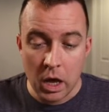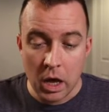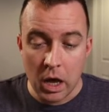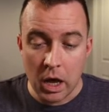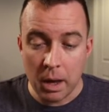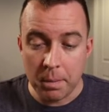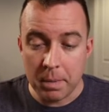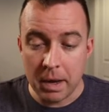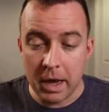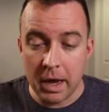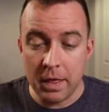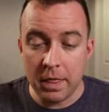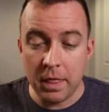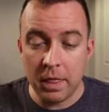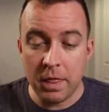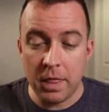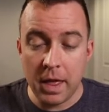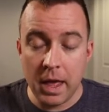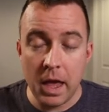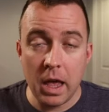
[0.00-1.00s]
Um,
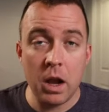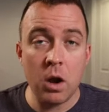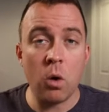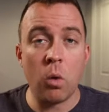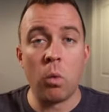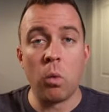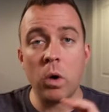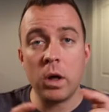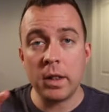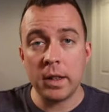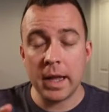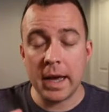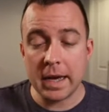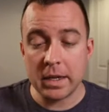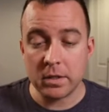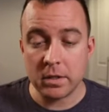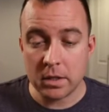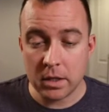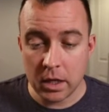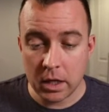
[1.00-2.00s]
and then one
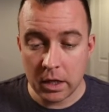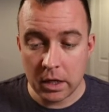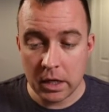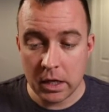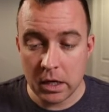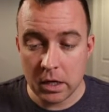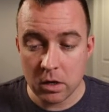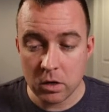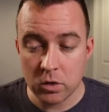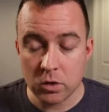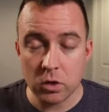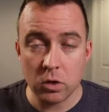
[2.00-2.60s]
last thing here,